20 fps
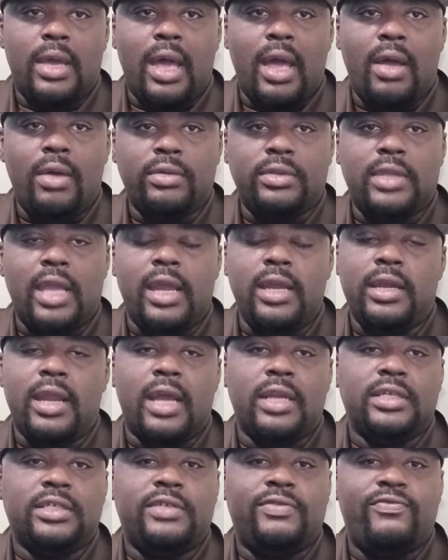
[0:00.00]
don't think
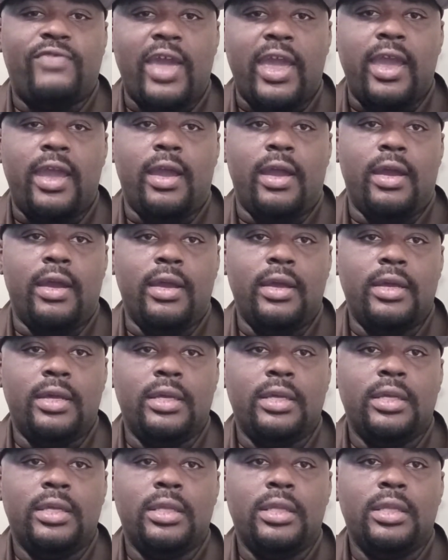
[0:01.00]
that it's fair
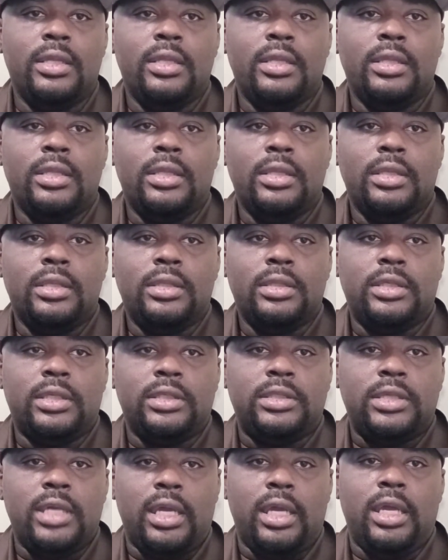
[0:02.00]

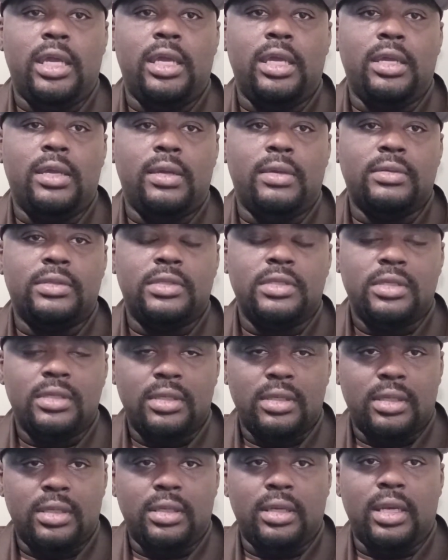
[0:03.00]
to teams
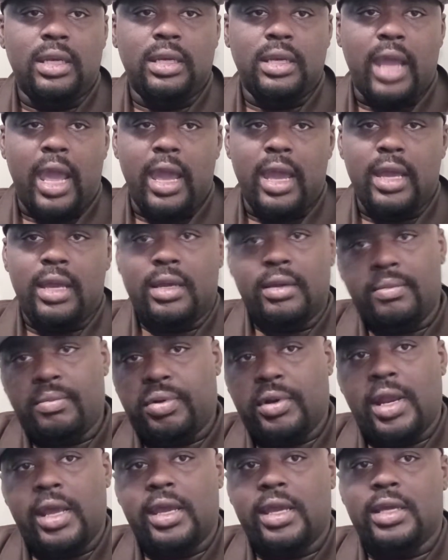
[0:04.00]
that
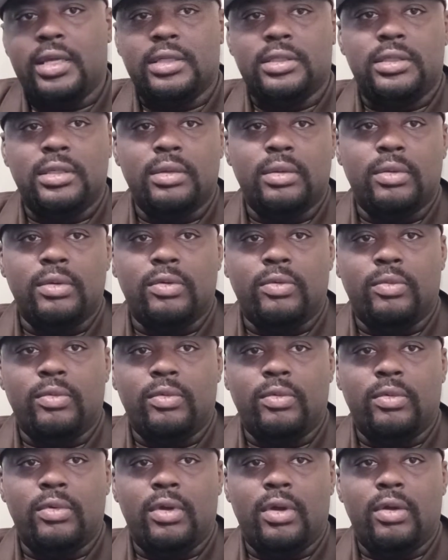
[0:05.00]
players
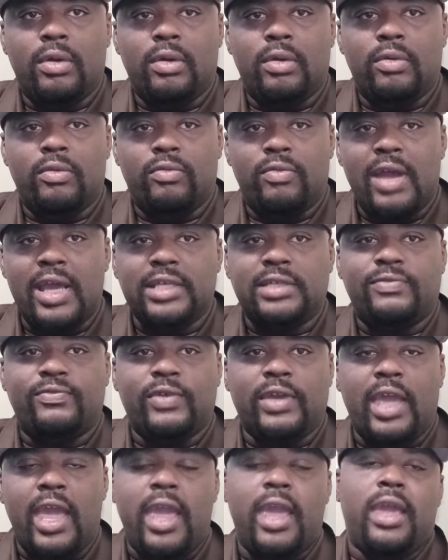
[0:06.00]
rest
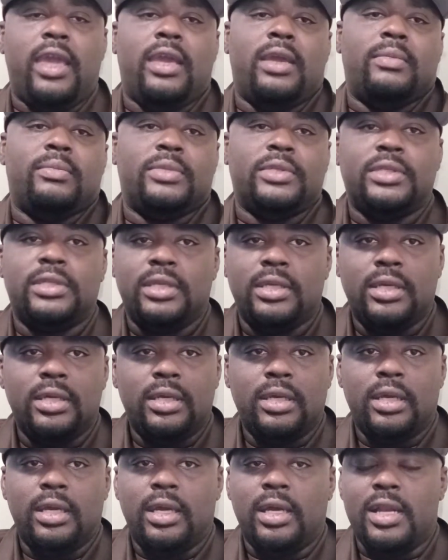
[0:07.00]
for games.
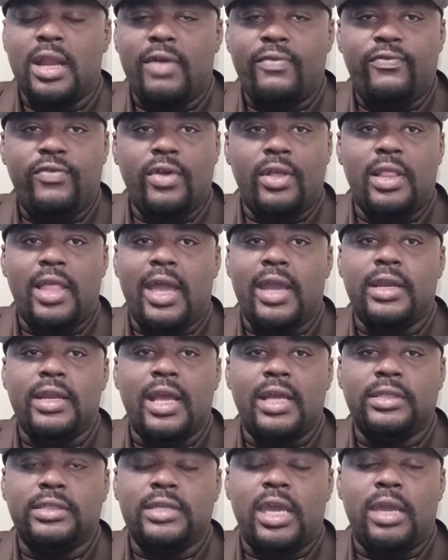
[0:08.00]
And I feel like
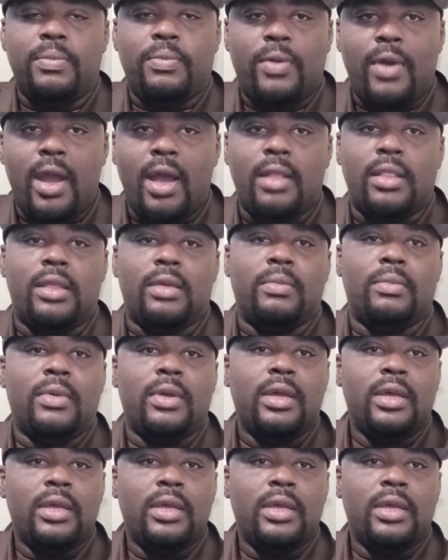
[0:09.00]
that's a problem.